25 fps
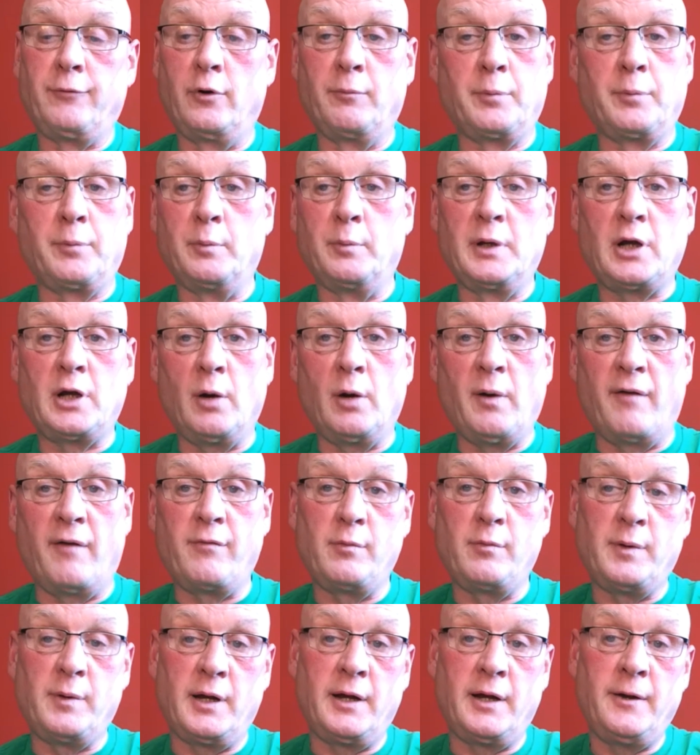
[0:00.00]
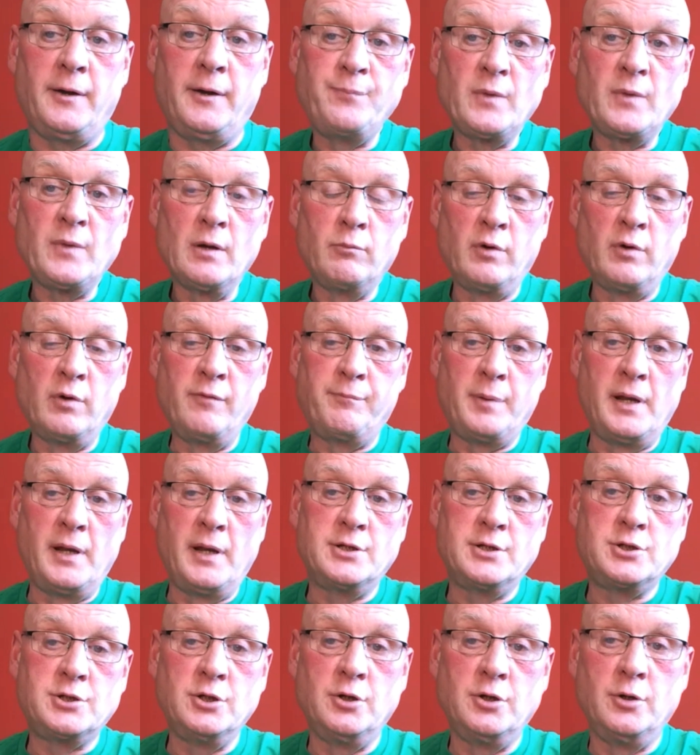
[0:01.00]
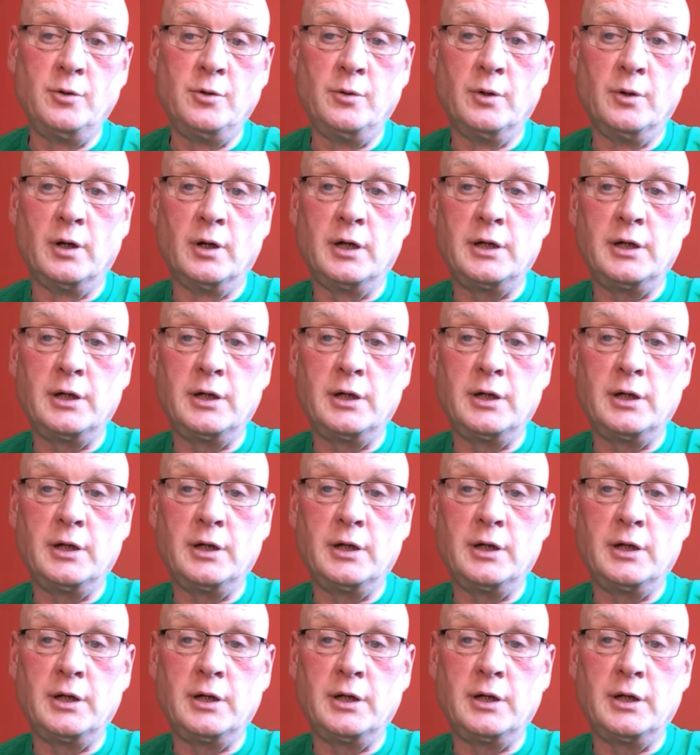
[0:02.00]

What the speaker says: we go everywhere. We've been to,